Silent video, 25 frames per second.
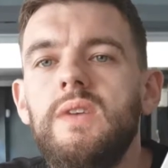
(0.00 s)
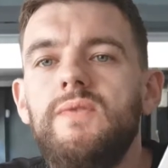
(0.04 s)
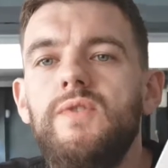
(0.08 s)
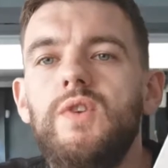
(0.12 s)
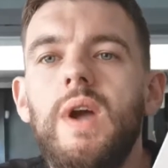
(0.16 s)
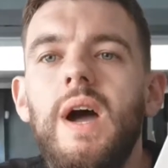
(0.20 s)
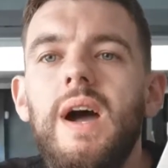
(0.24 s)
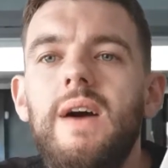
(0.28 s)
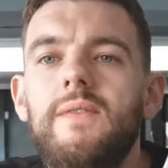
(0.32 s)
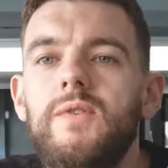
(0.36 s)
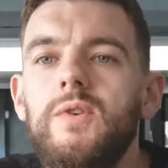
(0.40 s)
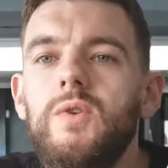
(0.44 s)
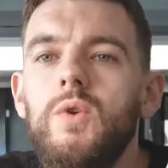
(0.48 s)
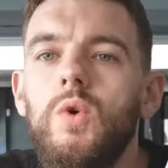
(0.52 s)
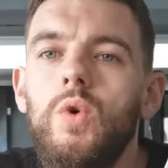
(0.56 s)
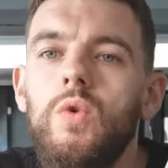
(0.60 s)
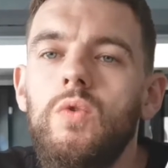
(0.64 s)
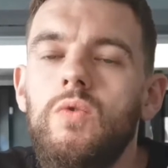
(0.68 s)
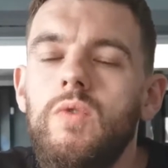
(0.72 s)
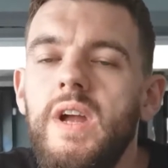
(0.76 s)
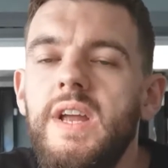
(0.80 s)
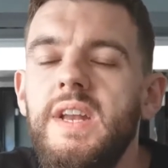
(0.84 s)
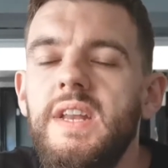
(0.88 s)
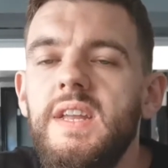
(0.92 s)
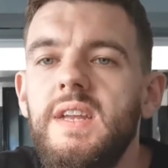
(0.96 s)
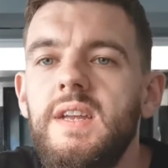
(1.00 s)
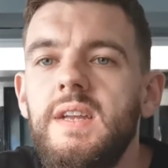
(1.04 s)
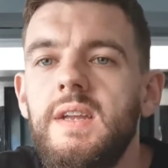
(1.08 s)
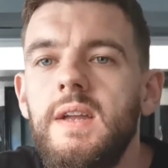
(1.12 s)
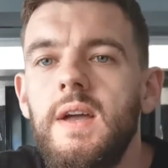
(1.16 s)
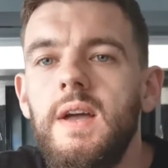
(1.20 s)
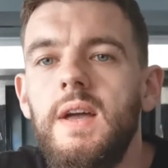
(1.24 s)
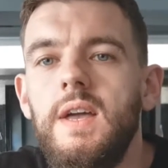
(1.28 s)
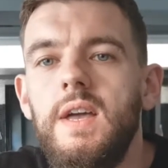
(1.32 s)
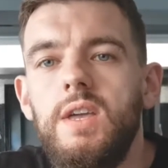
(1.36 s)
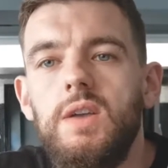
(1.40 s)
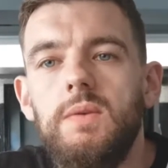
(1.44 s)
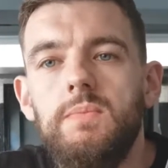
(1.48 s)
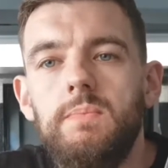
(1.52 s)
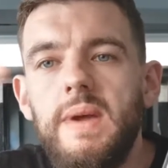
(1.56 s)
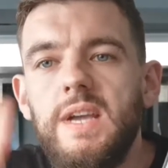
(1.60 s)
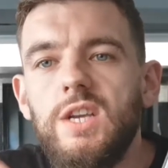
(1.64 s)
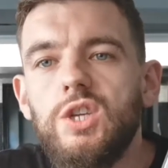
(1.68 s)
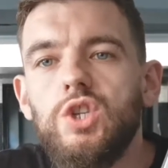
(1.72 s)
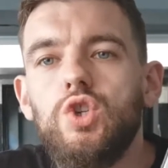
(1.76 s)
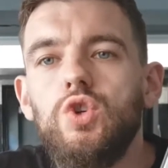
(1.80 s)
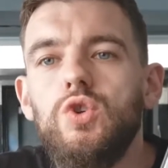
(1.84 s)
If you haven't already, make